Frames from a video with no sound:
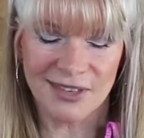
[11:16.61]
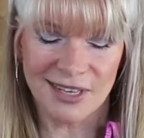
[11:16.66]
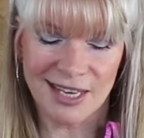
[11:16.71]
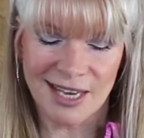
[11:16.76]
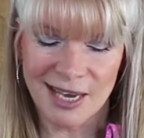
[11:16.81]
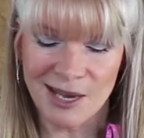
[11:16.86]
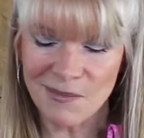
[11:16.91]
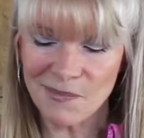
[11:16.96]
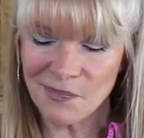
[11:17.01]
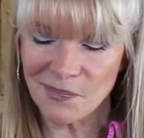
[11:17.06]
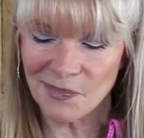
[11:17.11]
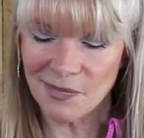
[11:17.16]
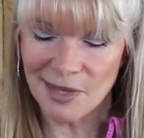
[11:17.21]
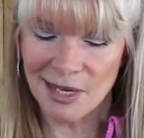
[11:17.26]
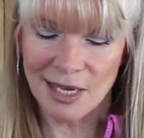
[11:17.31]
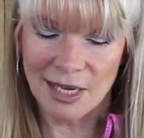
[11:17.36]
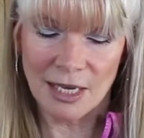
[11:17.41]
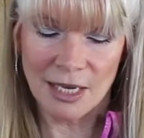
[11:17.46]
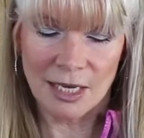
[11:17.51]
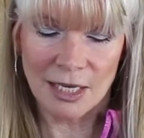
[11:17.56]
Okay,
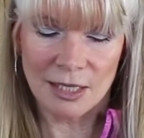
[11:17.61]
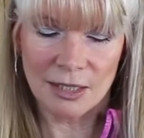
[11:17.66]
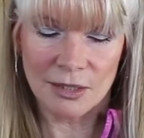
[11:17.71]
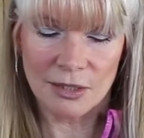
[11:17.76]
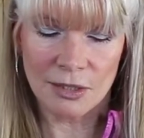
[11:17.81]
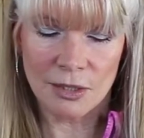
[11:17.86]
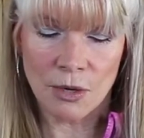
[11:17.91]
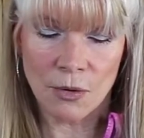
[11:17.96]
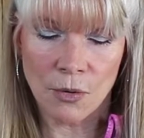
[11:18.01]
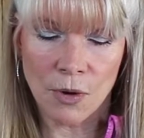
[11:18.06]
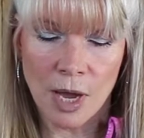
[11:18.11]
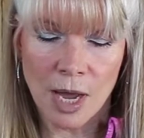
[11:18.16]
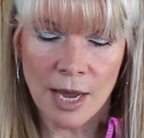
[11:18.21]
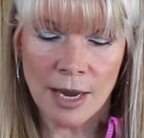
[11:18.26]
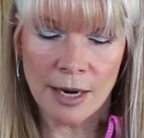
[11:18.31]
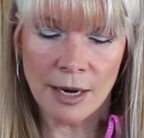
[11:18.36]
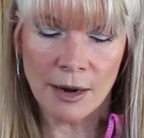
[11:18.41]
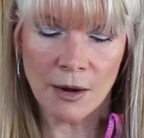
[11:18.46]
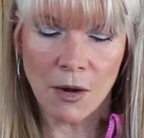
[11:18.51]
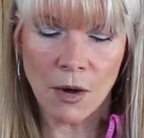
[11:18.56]
so
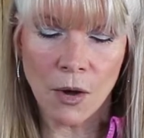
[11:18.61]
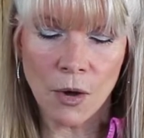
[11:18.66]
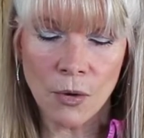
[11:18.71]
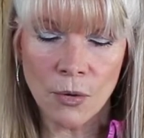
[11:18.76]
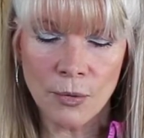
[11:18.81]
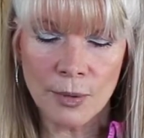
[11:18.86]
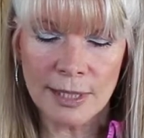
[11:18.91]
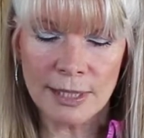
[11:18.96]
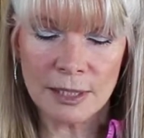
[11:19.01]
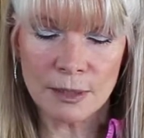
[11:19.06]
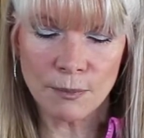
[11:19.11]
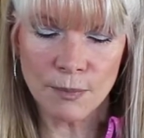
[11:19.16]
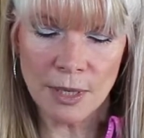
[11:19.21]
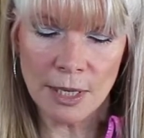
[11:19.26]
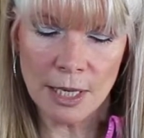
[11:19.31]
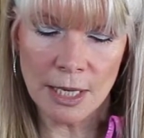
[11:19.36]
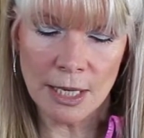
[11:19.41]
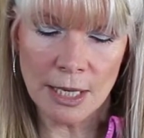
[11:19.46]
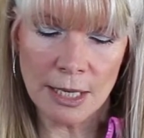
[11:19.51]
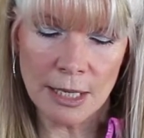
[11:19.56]
I always
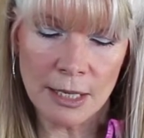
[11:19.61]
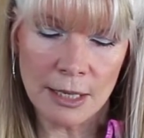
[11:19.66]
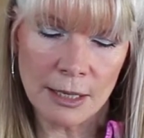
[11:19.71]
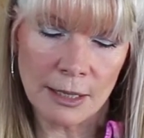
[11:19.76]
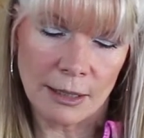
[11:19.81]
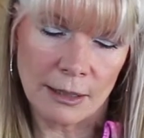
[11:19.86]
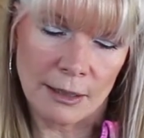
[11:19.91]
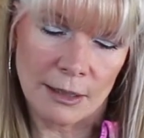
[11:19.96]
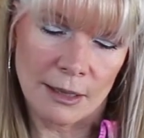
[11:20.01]
pin